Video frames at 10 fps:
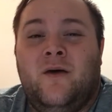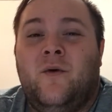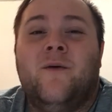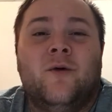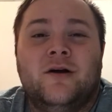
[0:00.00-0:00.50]

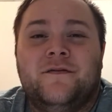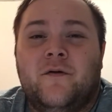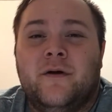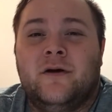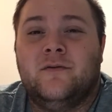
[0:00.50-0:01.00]
what worked
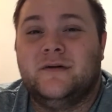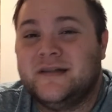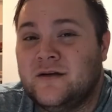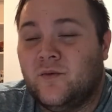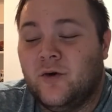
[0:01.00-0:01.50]
for you or
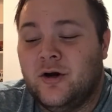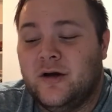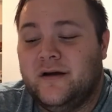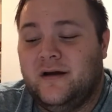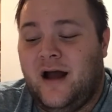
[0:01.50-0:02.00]
didn't
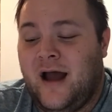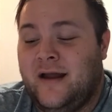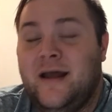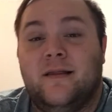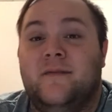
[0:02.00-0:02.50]
work,
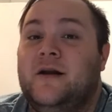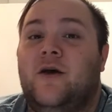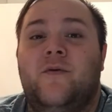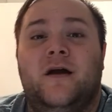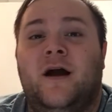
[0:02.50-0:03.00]
yeah, let me
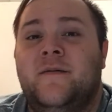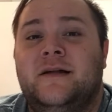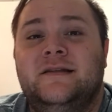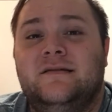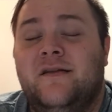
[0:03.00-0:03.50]
know in the
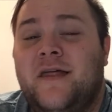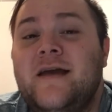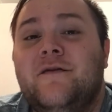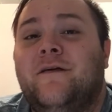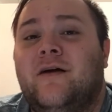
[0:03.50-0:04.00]
comments.
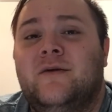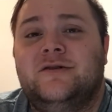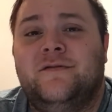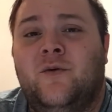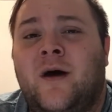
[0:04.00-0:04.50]
Thank you very
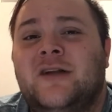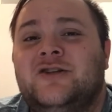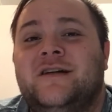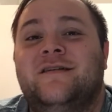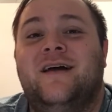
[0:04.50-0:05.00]
much for
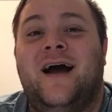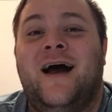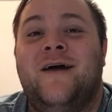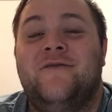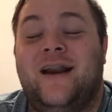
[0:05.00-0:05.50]
watching,
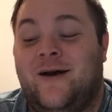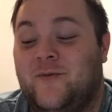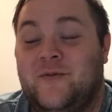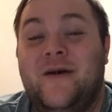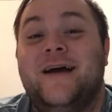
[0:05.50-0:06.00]
and I'll
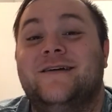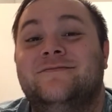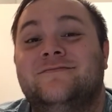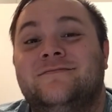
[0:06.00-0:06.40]
be back.